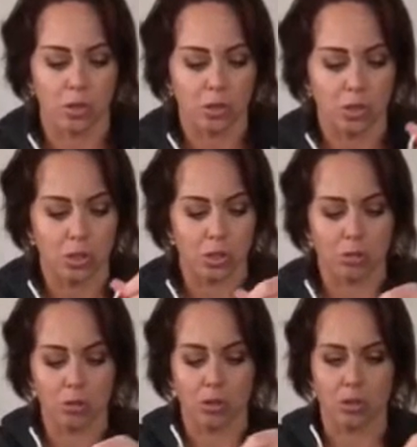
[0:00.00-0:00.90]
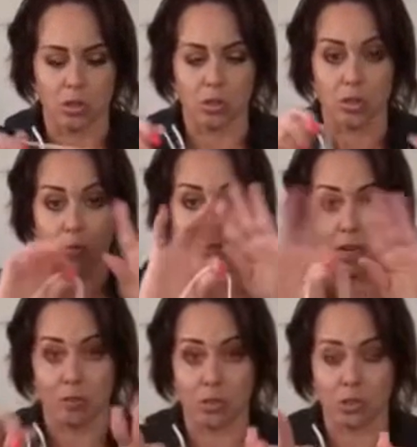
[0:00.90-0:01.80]
you're gonna start with your string,
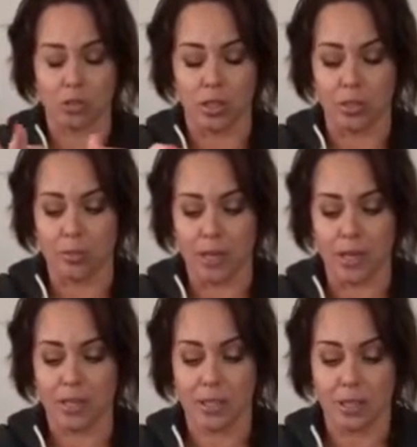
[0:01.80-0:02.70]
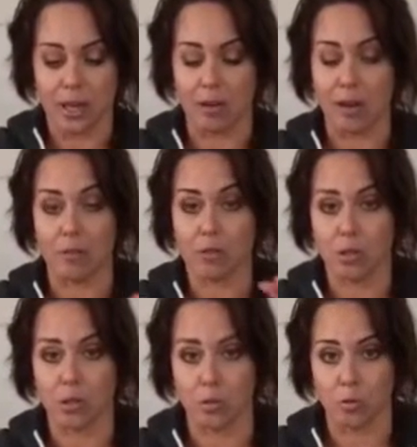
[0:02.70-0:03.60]
whatever string you picked, and however
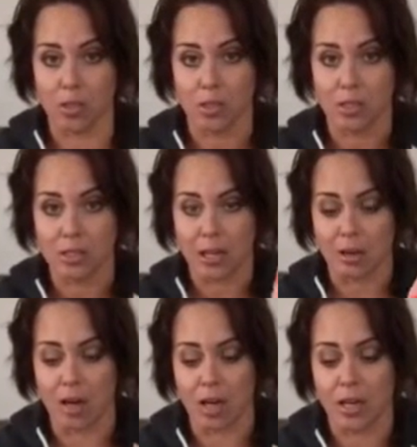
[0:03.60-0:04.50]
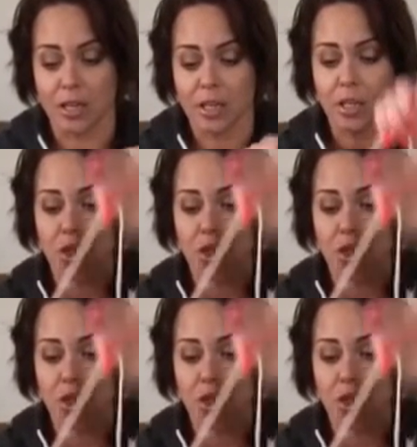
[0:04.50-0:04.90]
long you want it is how high